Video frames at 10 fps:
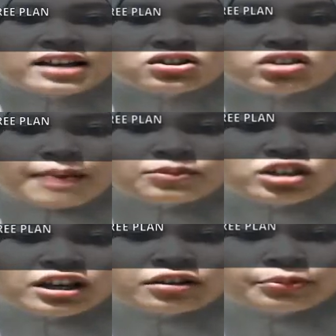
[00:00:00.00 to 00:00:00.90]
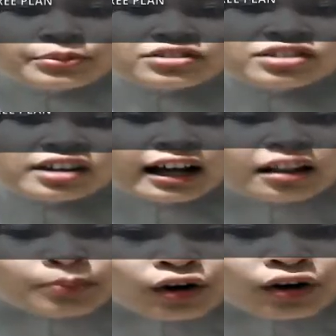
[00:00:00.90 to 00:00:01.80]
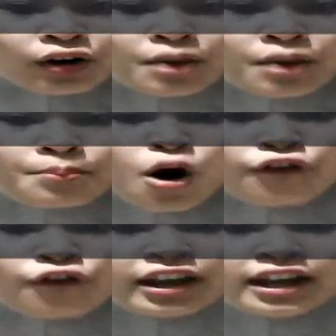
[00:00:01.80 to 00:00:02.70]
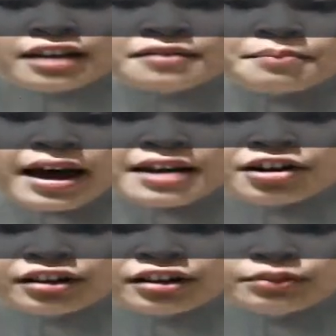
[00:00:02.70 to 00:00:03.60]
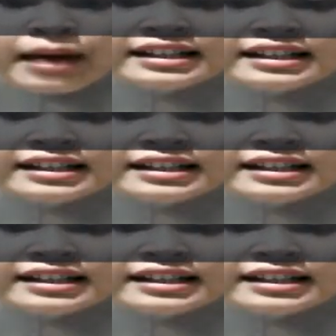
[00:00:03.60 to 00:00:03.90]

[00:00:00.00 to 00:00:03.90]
something physical more moving in Madrid but